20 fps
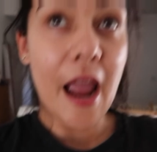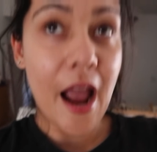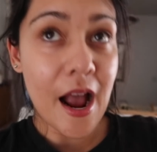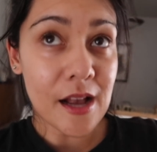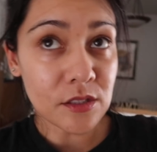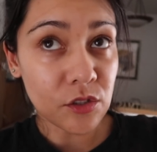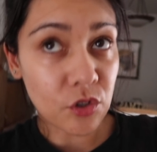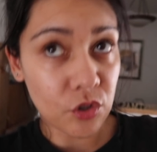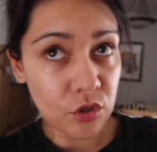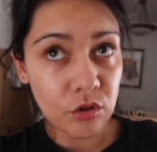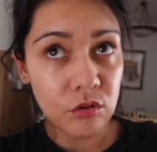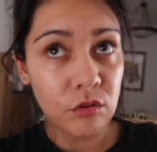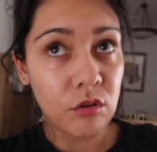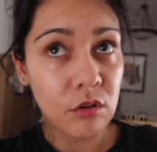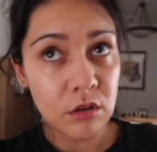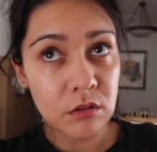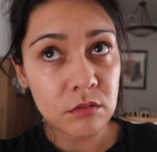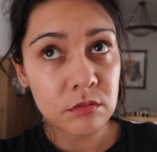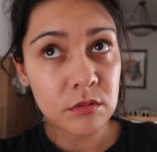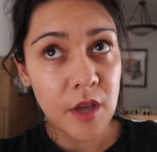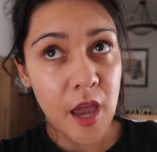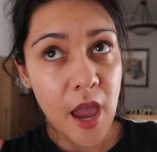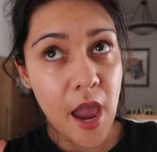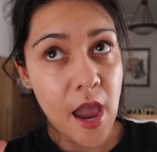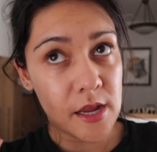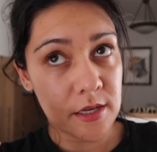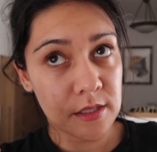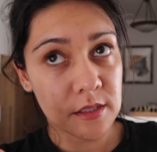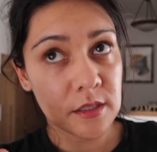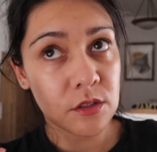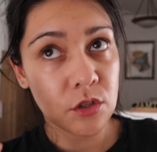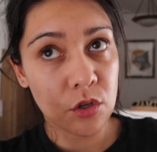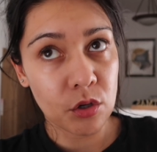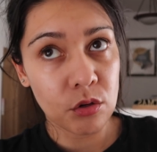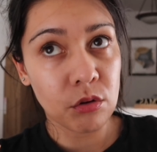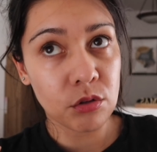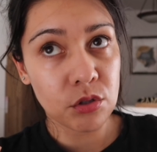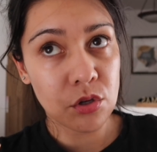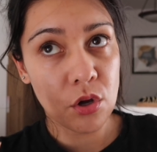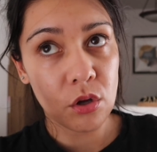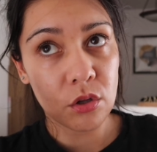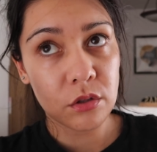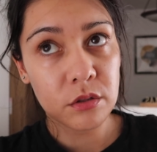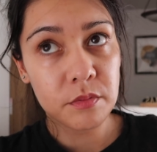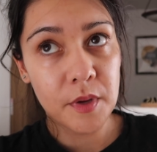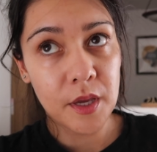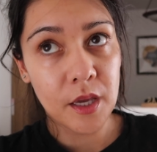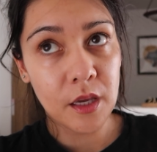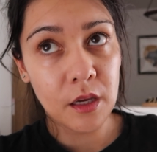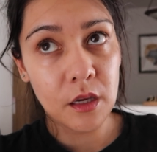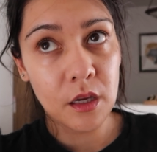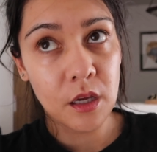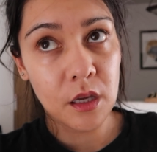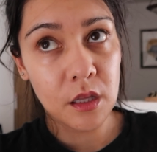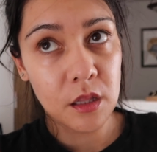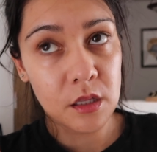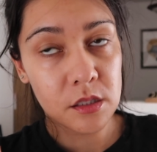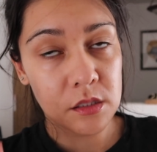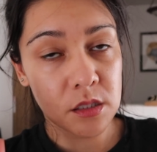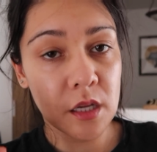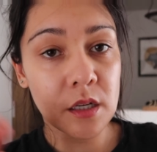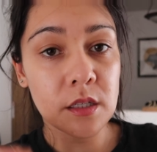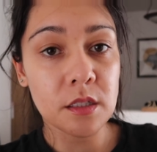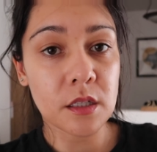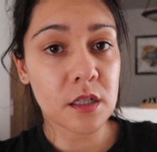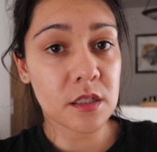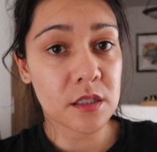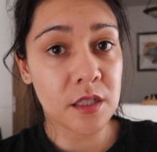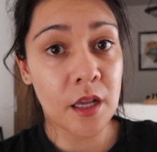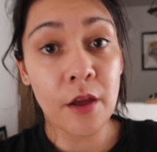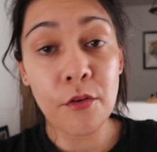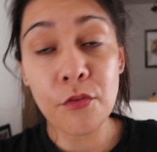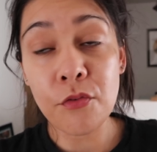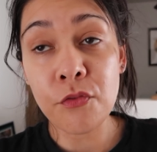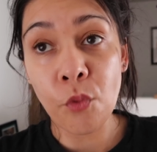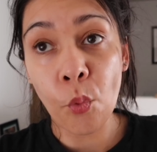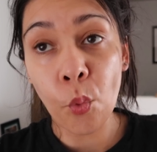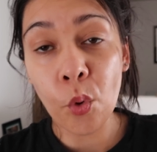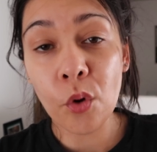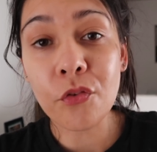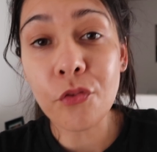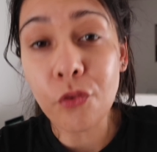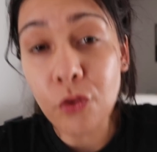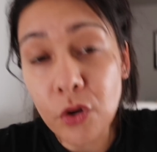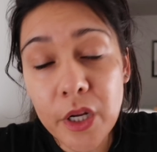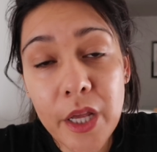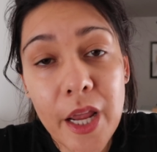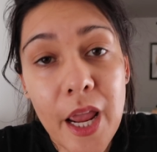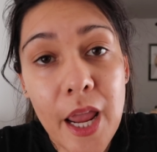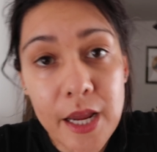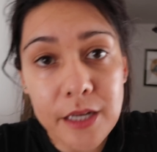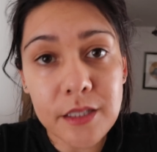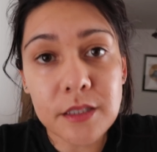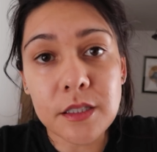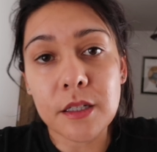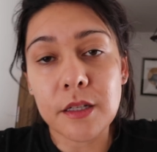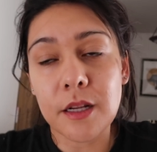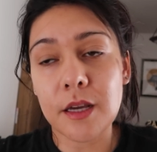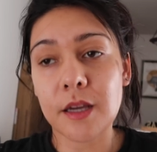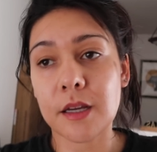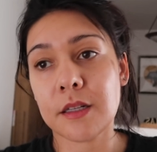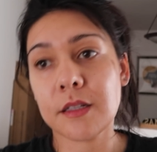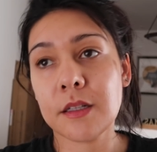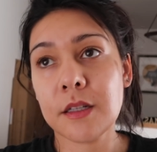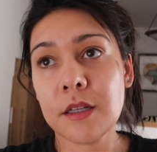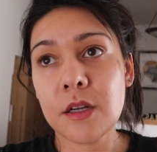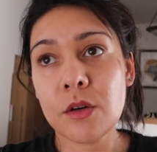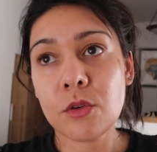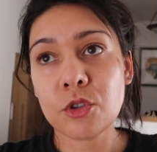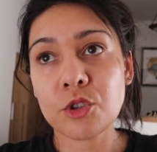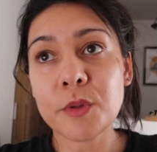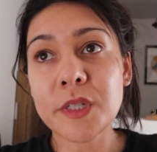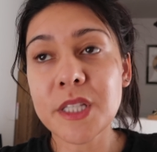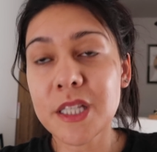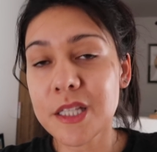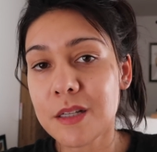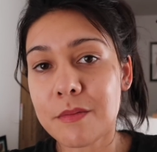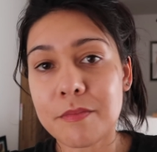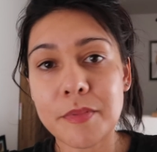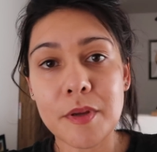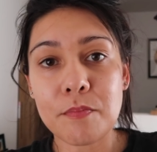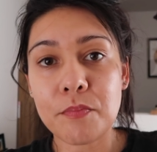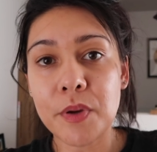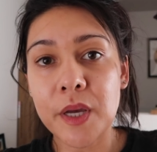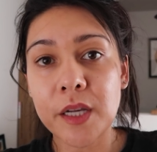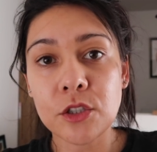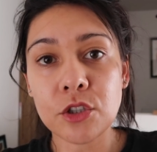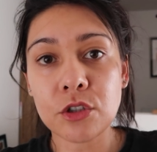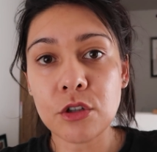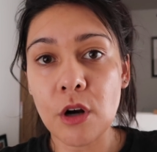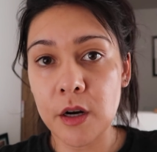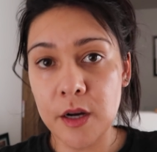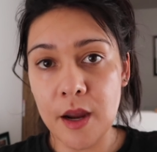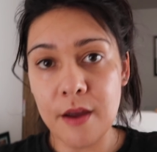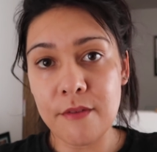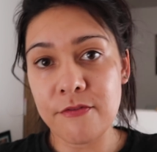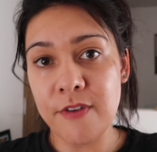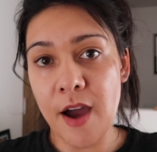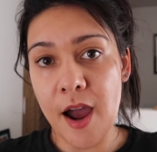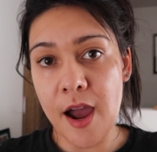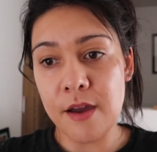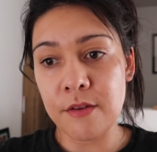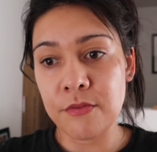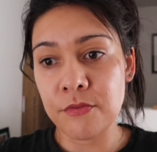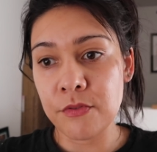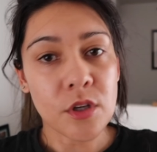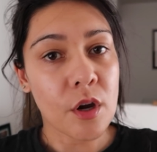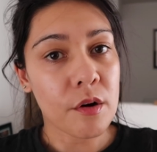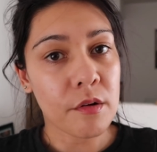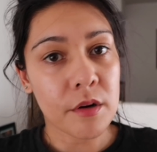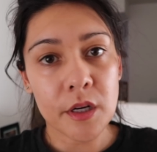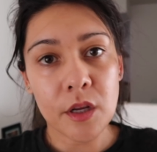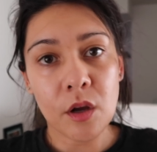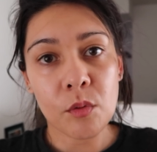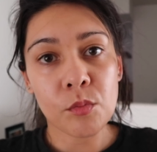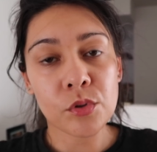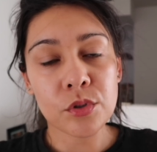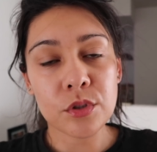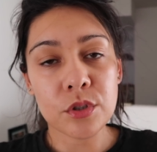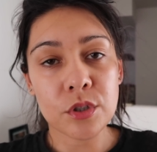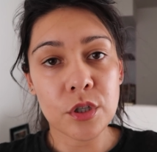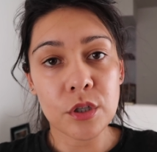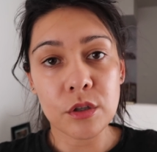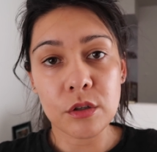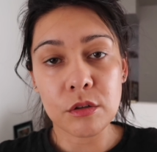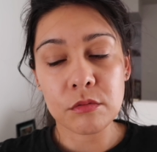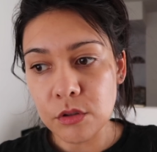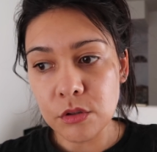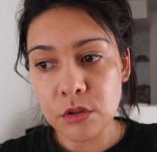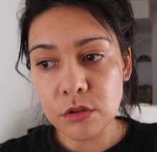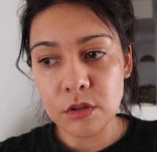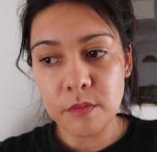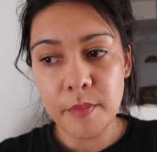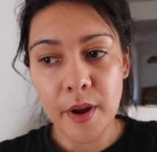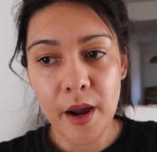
I asked Google, and Google told me the sun is gonna set at 4:48 today, which means it's gonna be pitch dark at 5. It's already almost 2. You do the